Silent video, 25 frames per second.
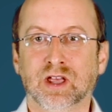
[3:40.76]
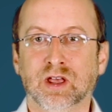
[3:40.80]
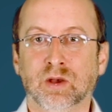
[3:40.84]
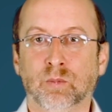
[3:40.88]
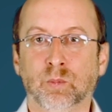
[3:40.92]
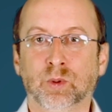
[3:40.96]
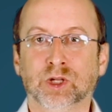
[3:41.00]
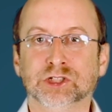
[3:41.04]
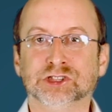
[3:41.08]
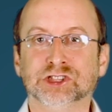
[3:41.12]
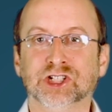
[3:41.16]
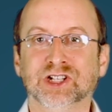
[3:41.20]

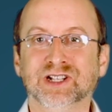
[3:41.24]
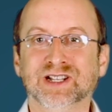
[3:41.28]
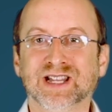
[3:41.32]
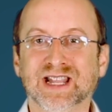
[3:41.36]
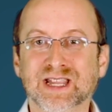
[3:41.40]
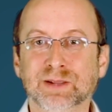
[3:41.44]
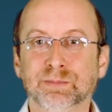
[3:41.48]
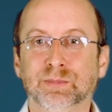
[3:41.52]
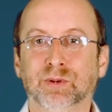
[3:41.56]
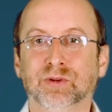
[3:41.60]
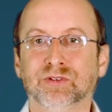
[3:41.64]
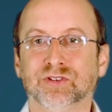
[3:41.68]
which
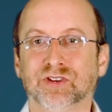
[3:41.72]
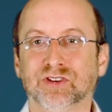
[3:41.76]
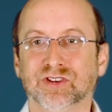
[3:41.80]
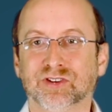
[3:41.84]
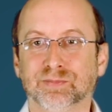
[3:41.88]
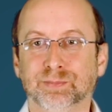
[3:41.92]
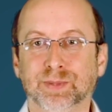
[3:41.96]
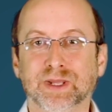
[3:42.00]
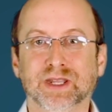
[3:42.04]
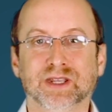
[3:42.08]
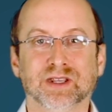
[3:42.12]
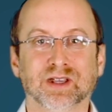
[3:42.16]
enables the
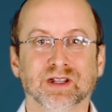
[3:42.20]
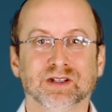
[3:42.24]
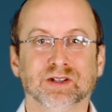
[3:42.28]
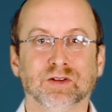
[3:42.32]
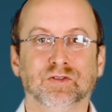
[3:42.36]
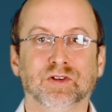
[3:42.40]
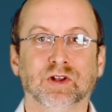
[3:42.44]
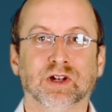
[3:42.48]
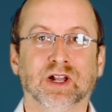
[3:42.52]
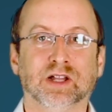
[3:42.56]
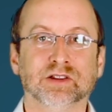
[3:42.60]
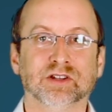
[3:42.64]
speaker to
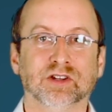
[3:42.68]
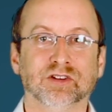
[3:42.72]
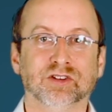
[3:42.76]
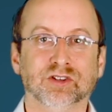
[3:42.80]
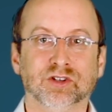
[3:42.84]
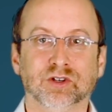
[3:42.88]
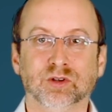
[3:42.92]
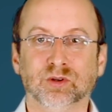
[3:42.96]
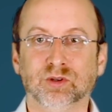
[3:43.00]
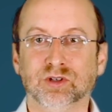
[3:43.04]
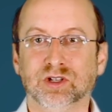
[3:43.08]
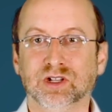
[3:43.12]
feel
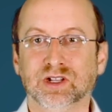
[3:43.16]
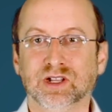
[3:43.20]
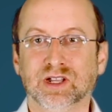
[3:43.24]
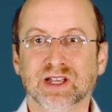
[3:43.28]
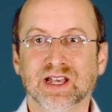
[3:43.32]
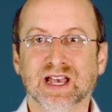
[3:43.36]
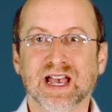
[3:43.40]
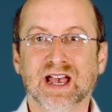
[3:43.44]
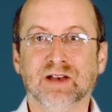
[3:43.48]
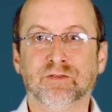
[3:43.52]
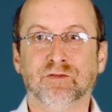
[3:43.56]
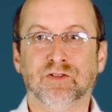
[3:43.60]
understood
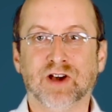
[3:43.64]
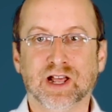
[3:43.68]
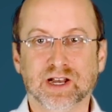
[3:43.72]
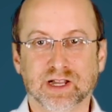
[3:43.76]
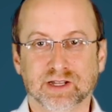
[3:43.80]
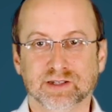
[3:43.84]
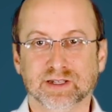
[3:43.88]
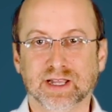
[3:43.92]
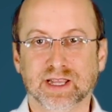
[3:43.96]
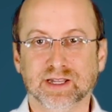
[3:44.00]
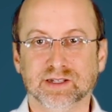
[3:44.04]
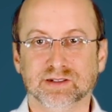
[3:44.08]
and
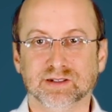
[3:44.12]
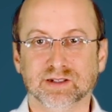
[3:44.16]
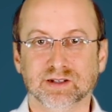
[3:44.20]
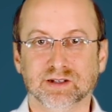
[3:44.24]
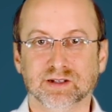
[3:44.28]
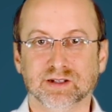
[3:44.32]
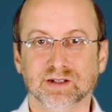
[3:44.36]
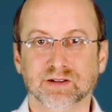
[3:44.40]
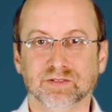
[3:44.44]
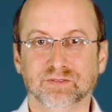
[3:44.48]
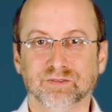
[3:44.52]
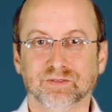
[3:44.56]

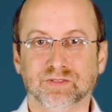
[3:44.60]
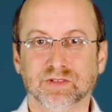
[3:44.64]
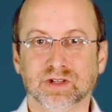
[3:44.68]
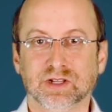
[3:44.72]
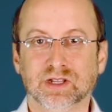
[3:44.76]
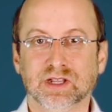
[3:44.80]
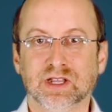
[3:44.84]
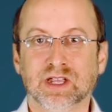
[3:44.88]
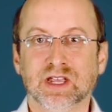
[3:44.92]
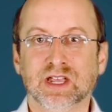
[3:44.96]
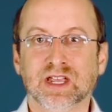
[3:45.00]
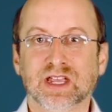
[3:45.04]
validated.
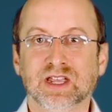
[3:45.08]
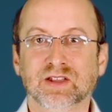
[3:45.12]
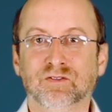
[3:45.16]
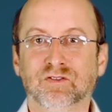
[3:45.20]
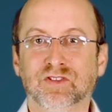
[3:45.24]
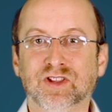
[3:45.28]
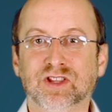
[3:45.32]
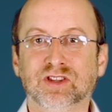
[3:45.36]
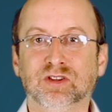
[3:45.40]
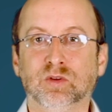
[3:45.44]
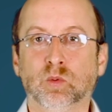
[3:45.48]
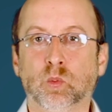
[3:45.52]
In
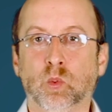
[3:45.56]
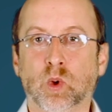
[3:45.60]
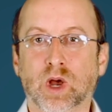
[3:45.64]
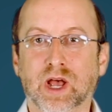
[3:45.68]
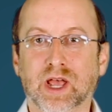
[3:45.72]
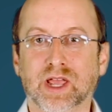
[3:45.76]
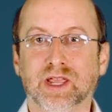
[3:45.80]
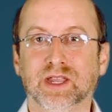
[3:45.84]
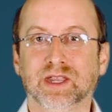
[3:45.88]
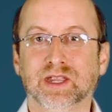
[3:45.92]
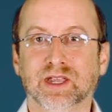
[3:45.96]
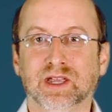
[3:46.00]
this
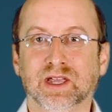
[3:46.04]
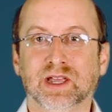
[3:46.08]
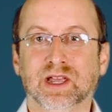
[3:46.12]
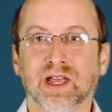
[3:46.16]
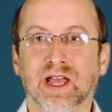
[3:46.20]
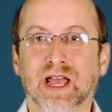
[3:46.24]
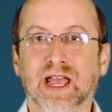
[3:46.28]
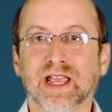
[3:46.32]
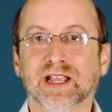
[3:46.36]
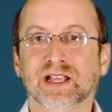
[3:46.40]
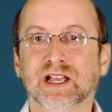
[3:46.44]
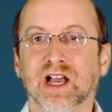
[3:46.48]
way,
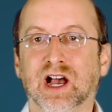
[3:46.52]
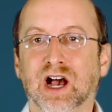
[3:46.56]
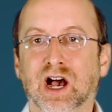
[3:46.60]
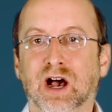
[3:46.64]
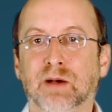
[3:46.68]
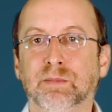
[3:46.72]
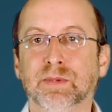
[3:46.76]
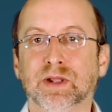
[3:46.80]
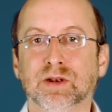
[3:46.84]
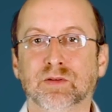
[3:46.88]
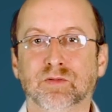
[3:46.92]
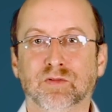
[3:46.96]
a
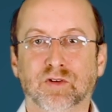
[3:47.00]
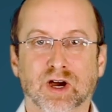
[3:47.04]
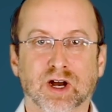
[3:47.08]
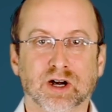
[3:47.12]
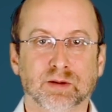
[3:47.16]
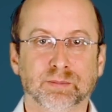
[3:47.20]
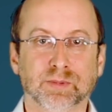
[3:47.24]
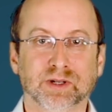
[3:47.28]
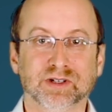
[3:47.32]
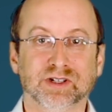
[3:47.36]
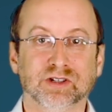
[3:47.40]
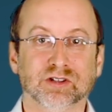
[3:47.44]
calm
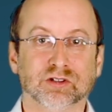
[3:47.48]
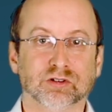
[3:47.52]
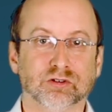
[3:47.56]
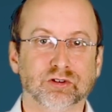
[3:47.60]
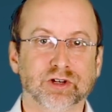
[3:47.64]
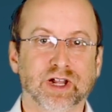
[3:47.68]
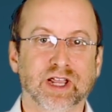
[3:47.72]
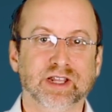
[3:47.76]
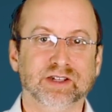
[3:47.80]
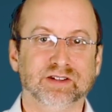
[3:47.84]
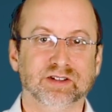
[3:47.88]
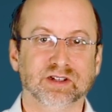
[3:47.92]
environment is
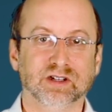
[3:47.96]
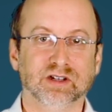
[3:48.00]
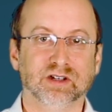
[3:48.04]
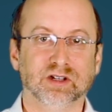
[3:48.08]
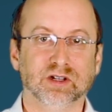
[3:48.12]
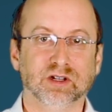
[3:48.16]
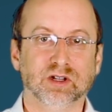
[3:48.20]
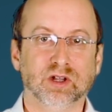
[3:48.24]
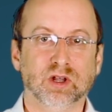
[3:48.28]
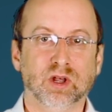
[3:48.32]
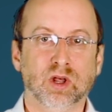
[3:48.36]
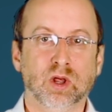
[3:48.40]
created
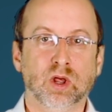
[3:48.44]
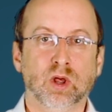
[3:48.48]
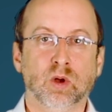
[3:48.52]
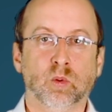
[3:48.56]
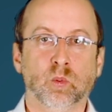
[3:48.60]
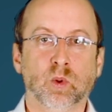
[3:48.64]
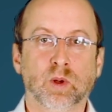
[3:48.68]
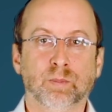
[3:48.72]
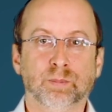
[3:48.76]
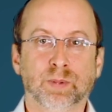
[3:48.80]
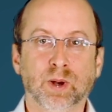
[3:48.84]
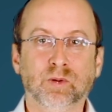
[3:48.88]

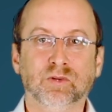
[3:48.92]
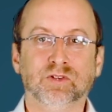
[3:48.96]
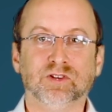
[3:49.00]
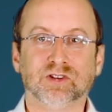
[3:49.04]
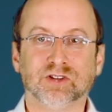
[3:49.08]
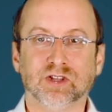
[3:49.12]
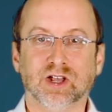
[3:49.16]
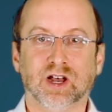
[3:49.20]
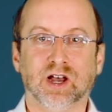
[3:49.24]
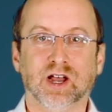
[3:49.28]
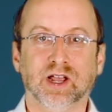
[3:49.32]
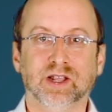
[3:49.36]
where both
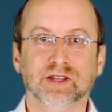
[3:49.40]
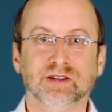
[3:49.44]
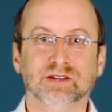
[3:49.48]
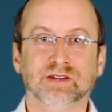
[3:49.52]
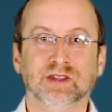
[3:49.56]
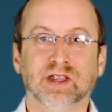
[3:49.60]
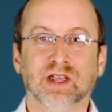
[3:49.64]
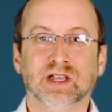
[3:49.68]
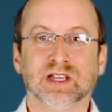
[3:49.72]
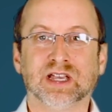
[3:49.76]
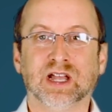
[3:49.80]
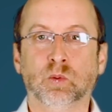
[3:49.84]
sides
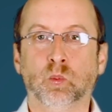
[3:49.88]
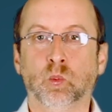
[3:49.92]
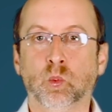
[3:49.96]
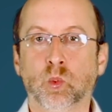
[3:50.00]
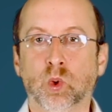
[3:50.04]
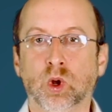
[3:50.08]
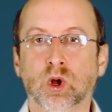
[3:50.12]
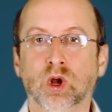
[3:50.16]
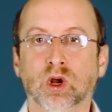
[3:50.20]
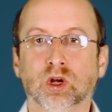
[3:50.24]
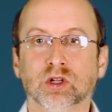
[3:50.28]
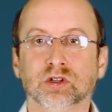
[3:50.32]
can
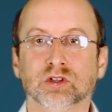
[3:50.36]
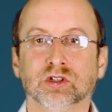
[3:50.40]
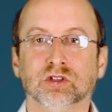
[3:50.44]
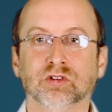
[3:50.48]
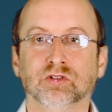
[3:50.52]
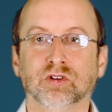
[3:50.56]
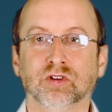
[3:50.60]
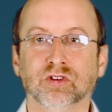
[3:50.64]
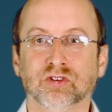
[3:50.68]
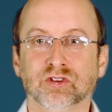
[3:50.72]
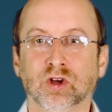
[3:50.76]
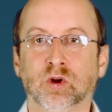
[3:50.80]
work to
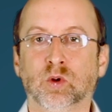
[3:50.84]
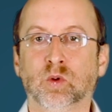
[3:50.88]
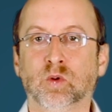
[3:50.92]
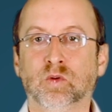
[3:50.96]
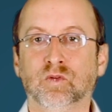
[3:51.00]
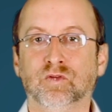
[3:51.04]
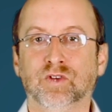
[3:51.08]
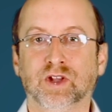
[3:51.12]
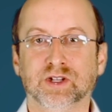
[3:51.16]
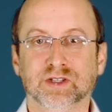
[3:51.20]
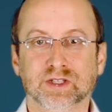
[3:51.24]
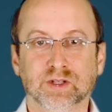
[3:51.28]

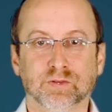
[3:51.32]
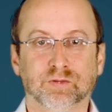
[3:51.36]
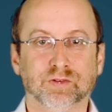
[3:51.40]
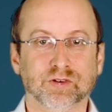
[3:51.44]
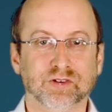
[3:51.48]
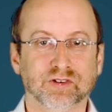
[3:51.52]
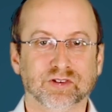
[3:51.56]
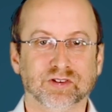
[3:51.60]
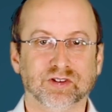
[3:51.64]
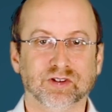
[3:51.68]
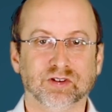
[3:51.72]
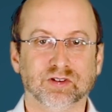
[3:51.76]
resolve their
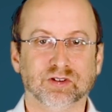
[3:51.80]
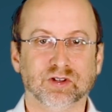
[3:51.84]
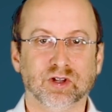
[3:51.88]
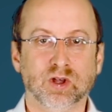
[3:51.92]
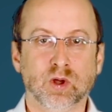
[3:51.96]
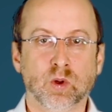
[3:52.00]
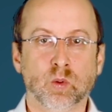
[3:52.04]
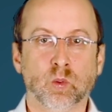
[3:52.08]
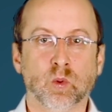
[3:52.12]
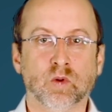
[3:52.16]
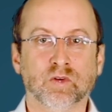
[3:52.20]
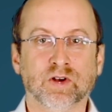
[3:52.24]
differences
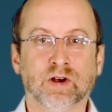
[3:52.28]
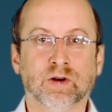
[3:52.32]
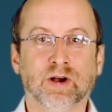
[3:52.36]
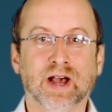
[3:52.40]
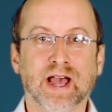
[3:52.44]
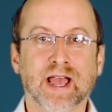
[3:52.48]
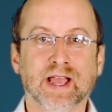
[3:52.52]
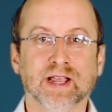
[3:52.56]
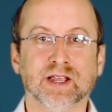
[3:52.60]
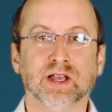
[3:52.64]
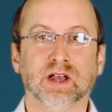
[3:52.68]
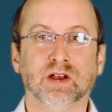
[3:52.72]
without
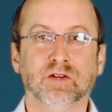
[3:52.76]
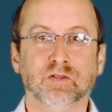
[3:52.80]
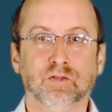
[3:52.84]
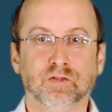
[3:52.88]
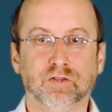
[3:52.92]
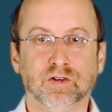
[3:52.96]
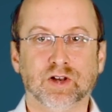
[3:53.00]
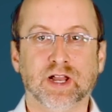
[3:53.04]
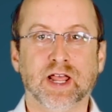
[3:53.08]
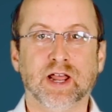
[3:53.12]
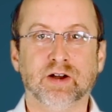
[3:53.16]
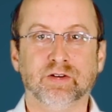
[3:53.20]
anger
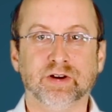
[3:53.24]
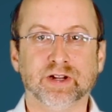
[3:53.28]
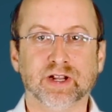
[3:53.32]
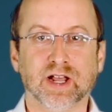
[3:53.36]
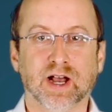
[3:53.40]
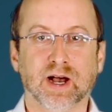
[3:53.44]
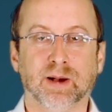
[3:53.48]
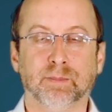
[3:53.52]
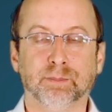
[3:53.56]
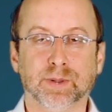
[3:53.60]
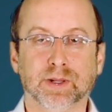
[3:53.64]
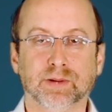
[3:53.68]
flaring
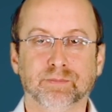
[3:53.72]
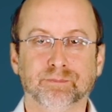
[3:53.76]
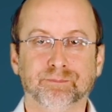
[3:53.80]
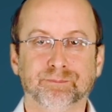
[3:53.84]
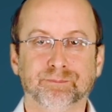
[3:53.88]
up.